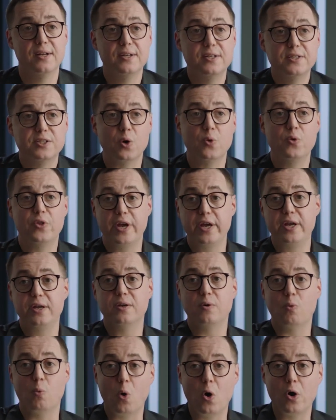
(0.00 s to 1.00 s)
So they
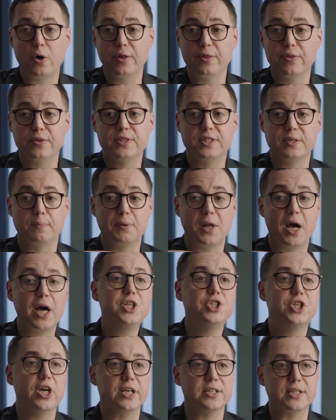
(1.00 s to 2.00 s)
work in these supply
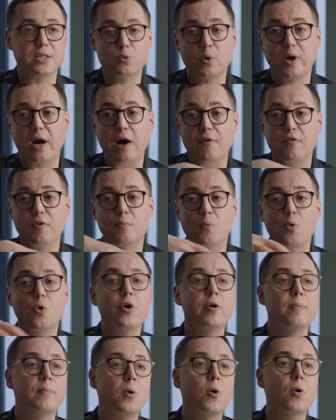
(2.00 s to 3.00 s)
chains. As we cover
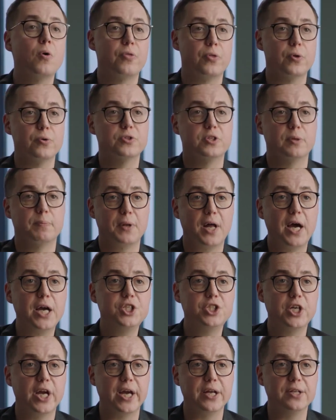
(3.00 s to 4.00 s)
more and more of those supply
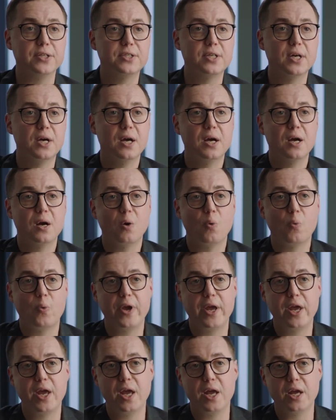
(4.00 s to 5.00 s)
chains,
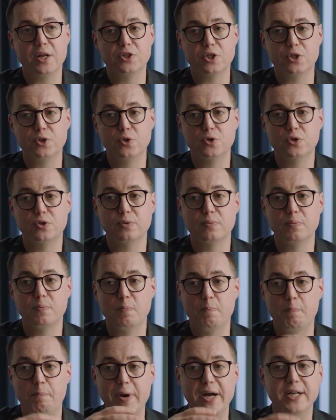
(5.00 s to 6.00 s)
we introduce
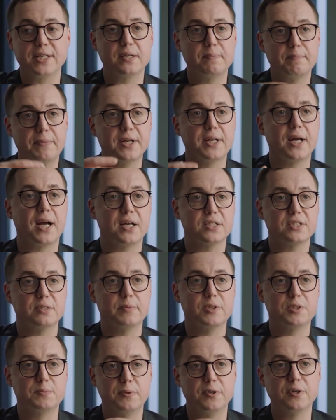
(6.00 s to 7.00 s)
better and better
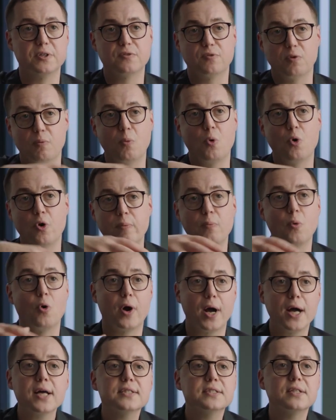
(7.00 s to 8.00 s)
customer experience for more and more
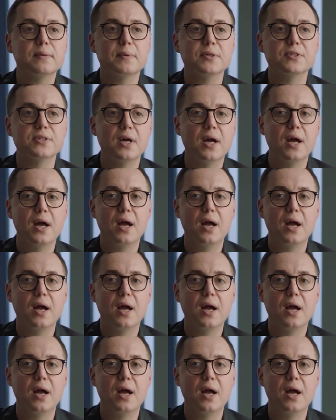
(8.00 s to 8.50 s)
customers.